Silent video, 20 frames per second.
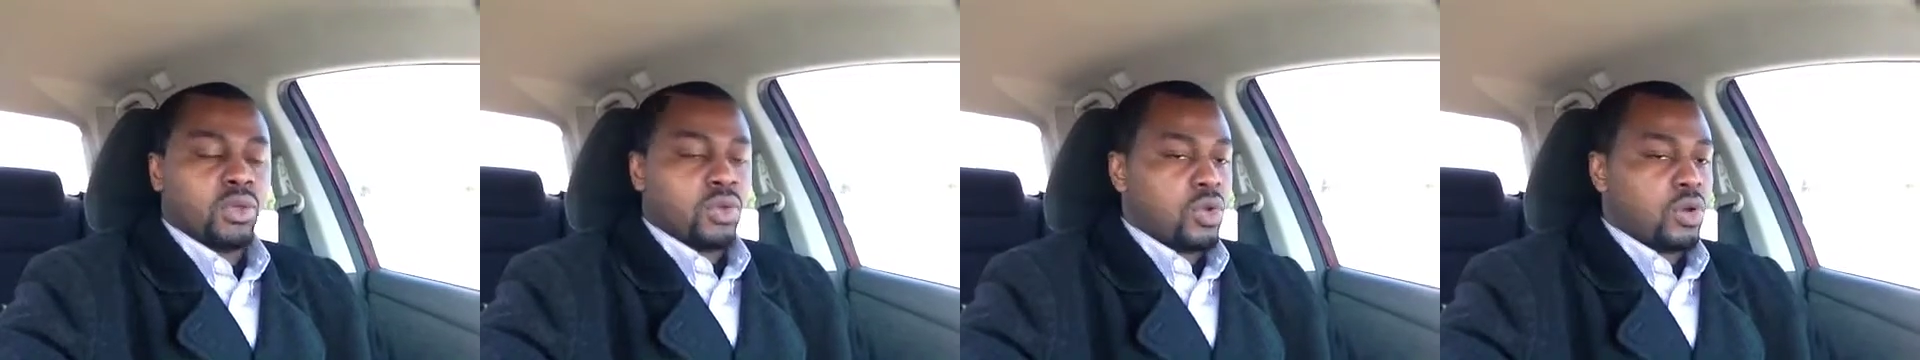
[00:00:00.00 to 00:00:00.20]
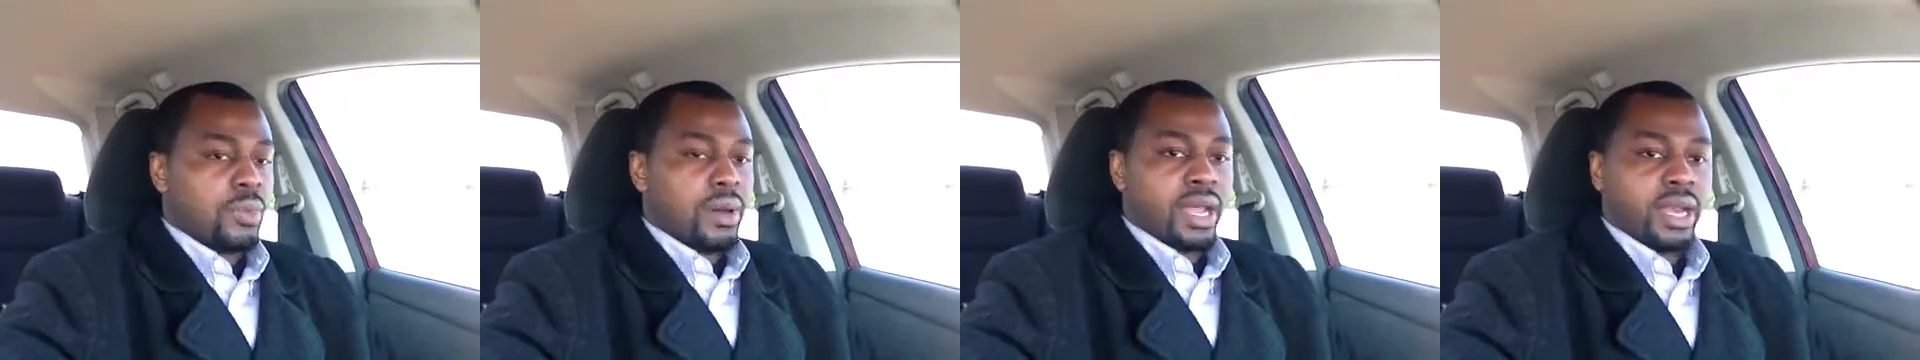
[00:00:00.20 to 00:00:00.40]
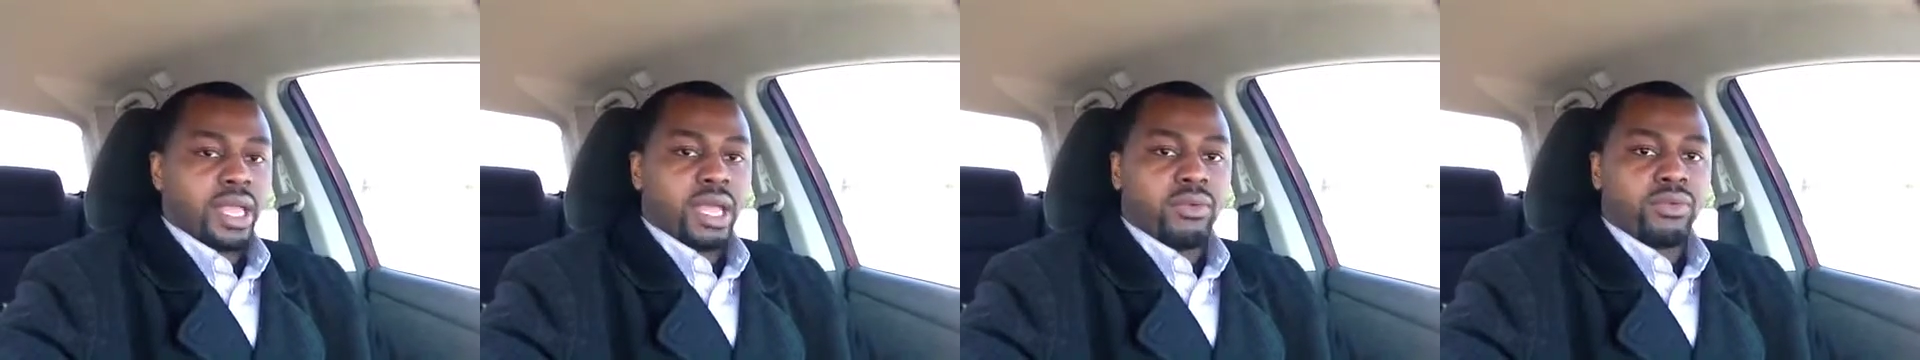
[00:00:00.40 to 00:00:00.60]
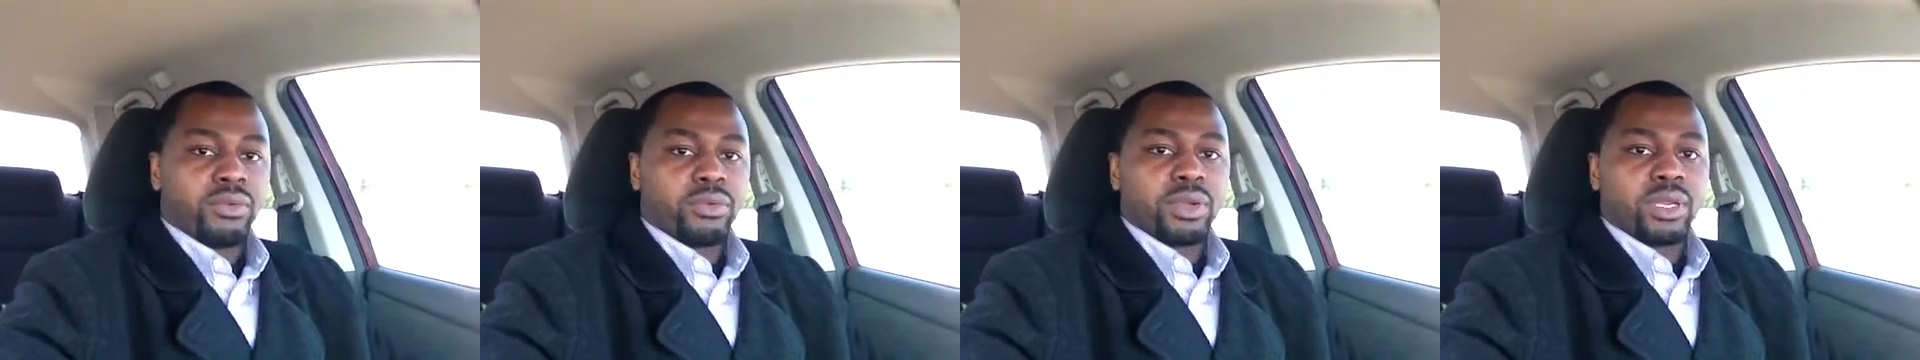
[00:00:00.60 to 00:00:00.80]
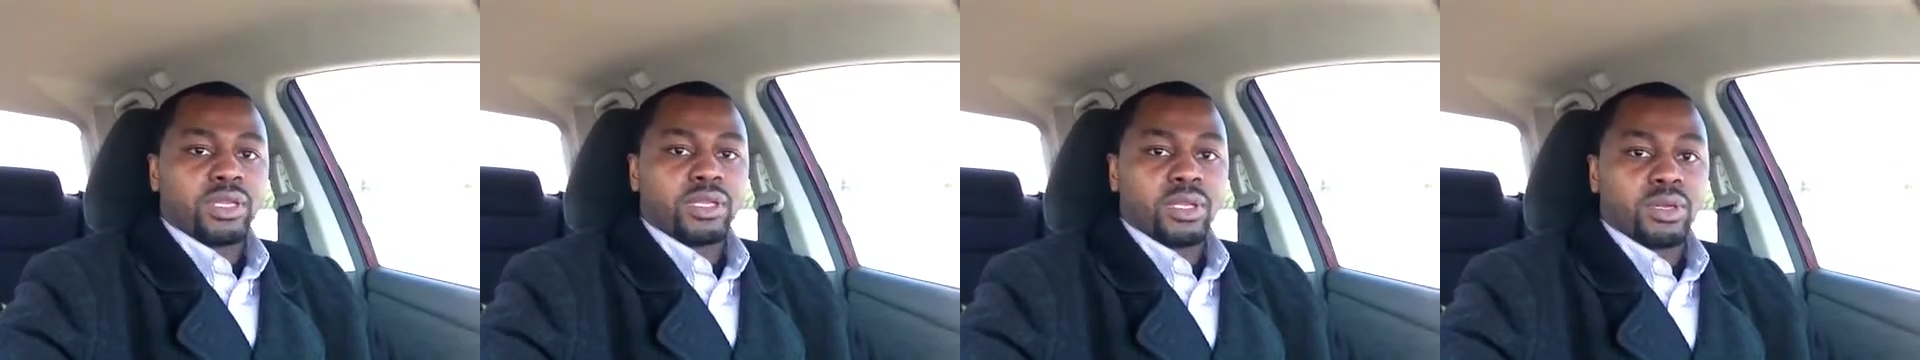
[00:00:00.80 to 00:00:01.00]
Nobody ever
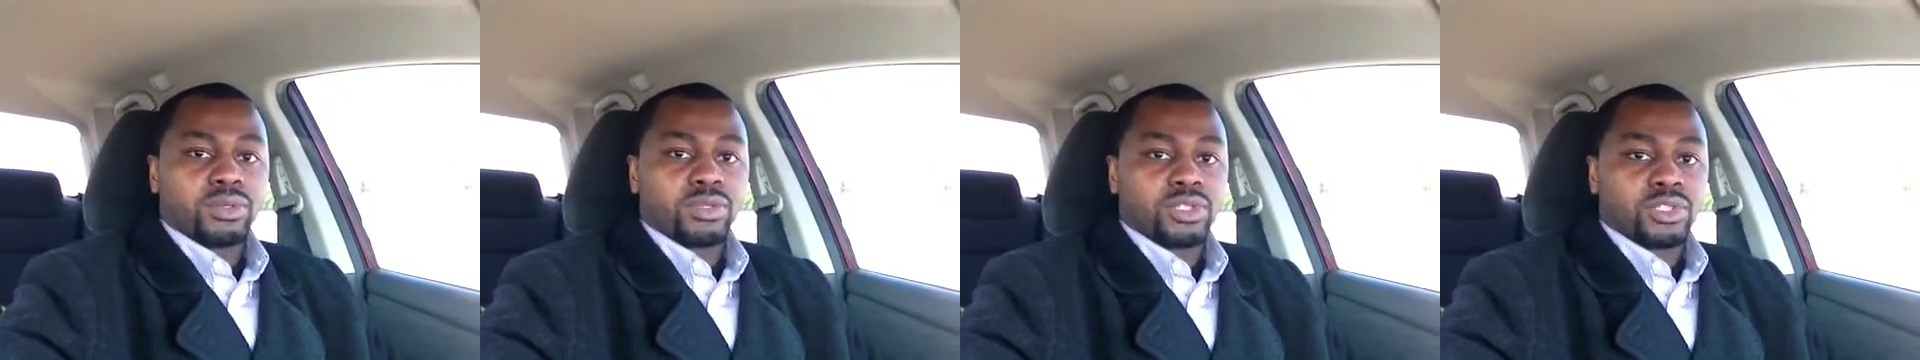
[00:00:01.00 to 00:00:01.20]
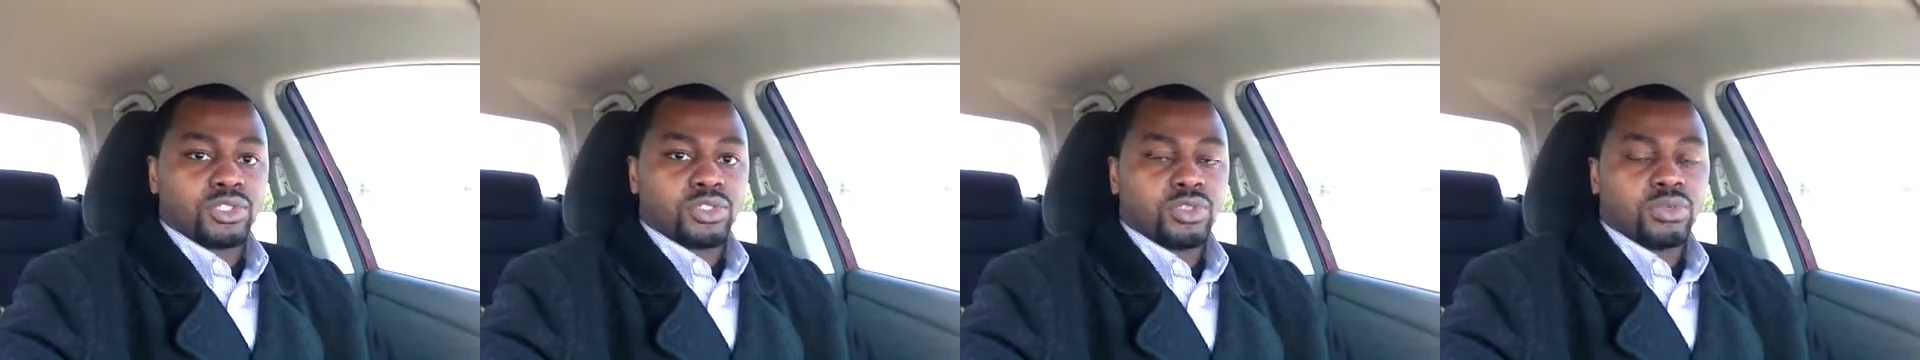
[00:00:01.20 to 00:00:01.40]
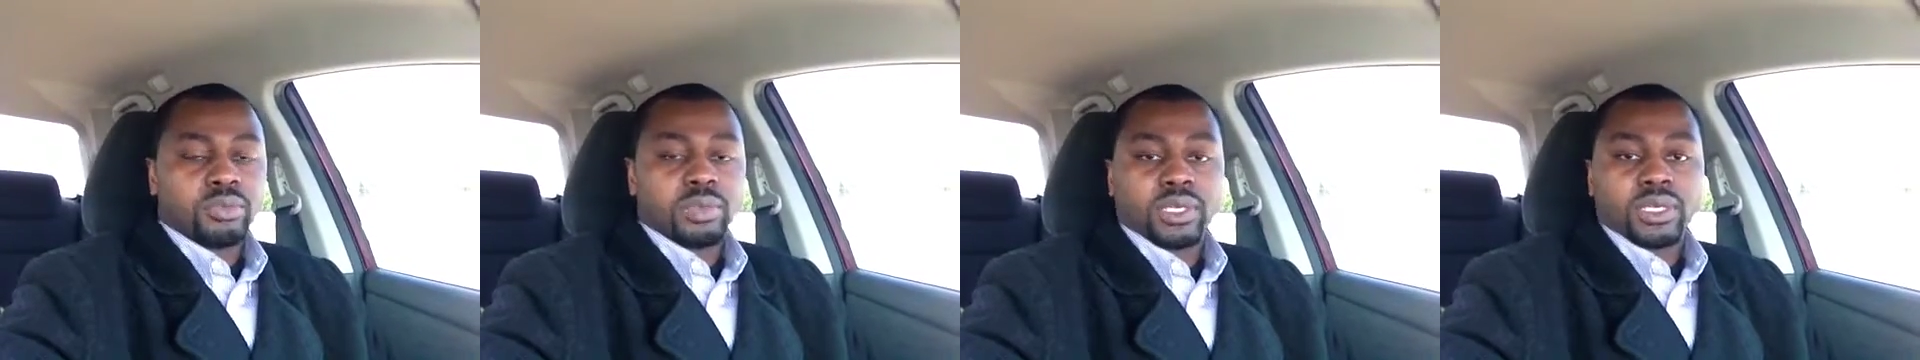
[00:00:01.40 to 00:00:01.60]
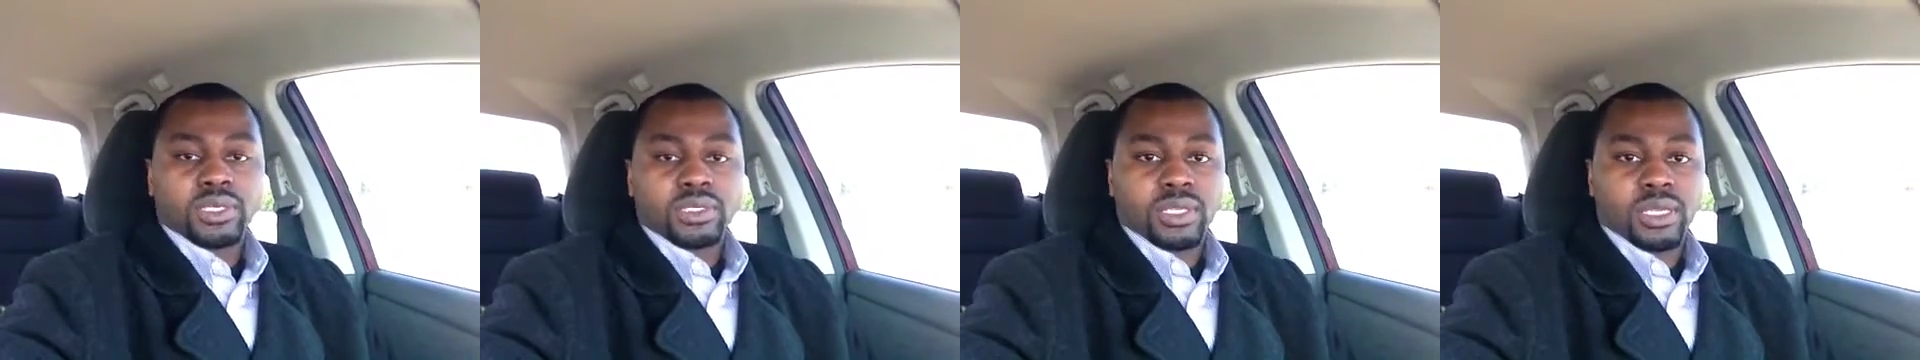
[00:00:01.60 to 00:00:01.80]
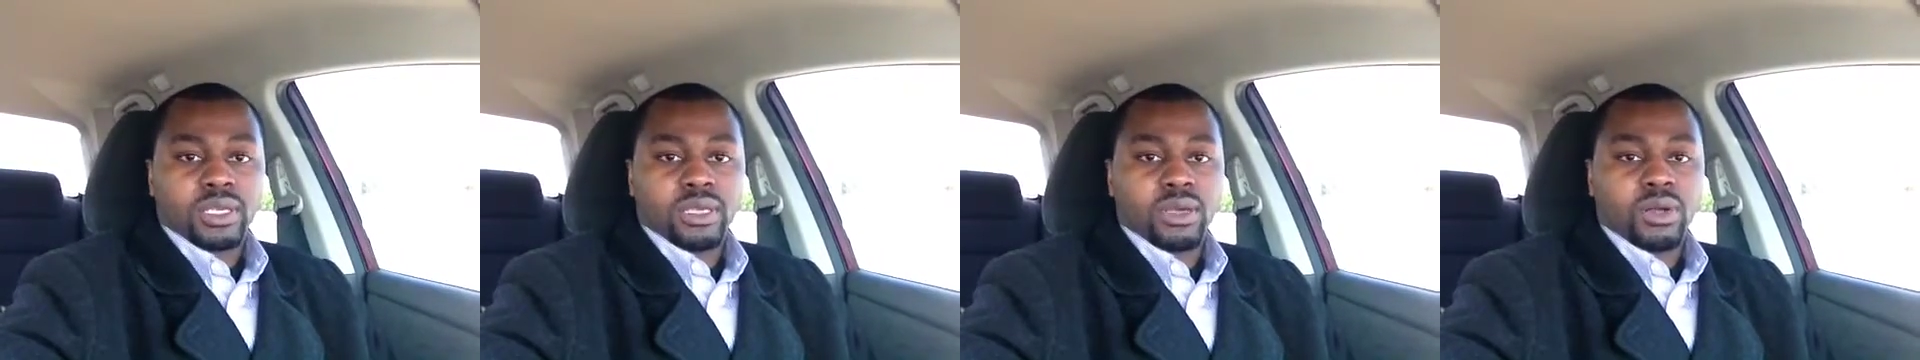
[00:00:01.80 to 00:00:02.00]
really knows the truth
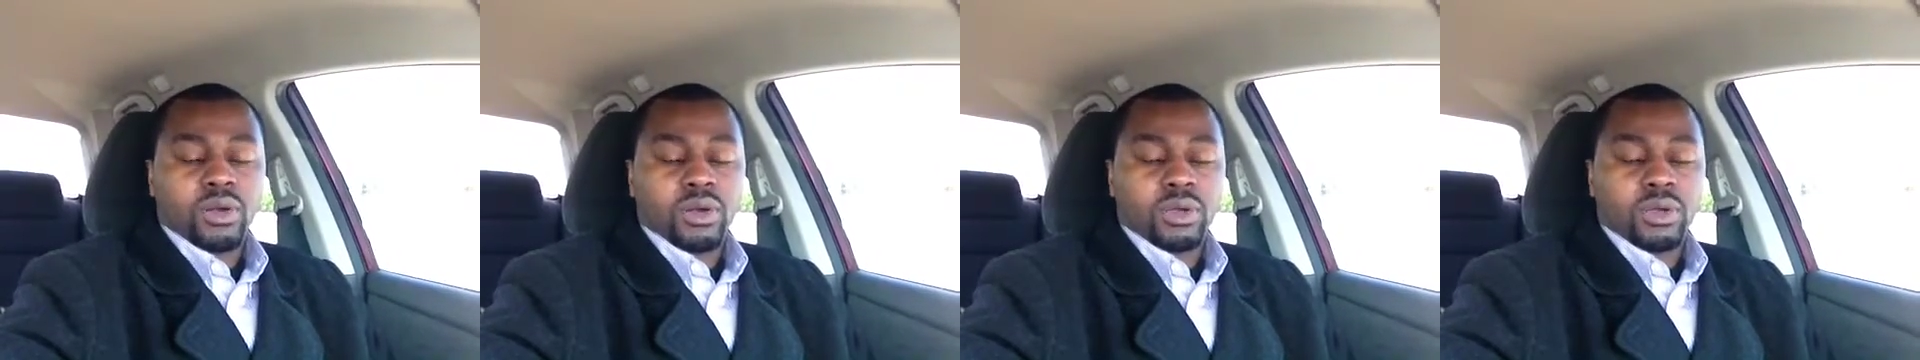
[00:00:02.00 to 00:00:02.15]
because they